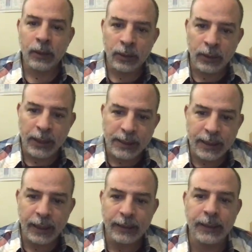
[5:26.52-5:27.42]
This
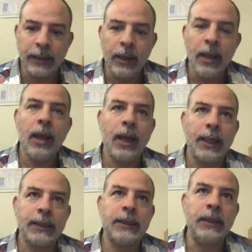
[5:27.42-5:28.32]
calcite
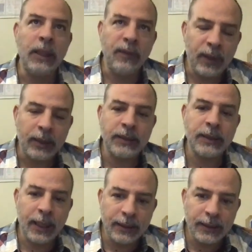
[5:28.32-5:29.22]
has different
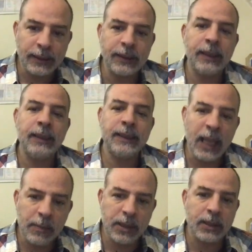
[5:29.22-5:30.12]
sizes,
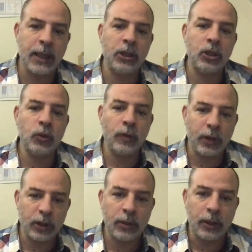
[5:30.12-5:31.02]
shapes, and
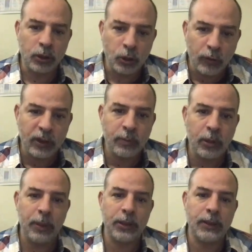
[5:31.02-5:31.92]
surface
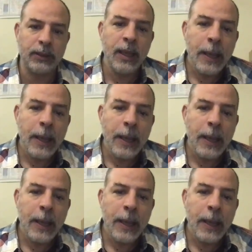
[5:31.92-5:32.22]
properties,